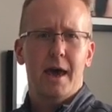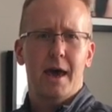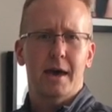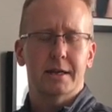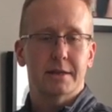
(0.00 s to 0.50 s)

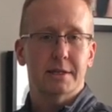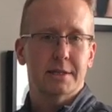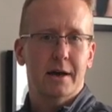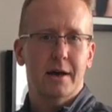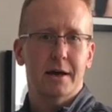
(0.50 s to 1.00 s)
and at the
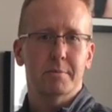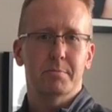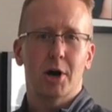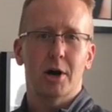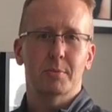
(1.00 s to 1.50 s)
time,
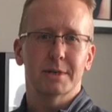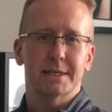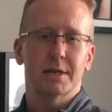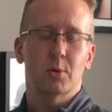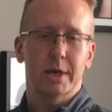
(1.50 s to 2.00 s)
Bob
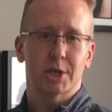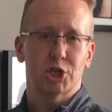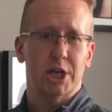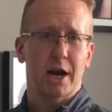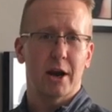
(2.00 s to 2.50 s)
was in a
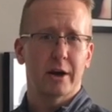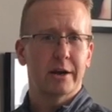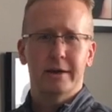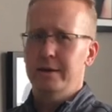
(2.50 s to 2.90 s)
wheelchair,